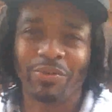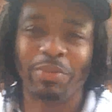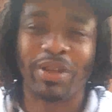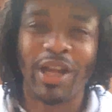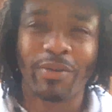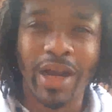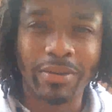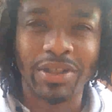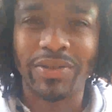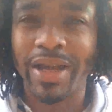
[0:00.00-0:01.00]
we play
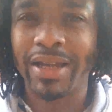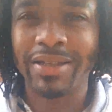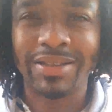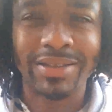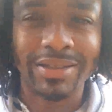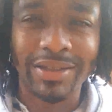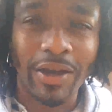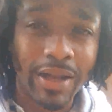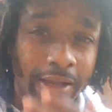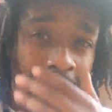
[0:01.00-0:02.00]
around with the dragons and
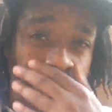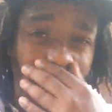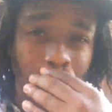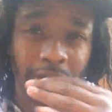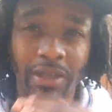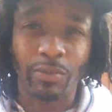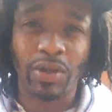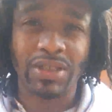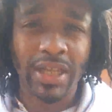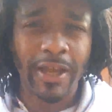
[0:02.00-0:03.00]
all that kind of stuff, but in
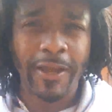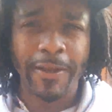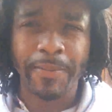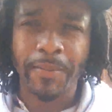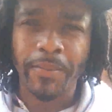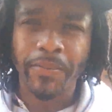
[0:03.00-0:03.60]
real time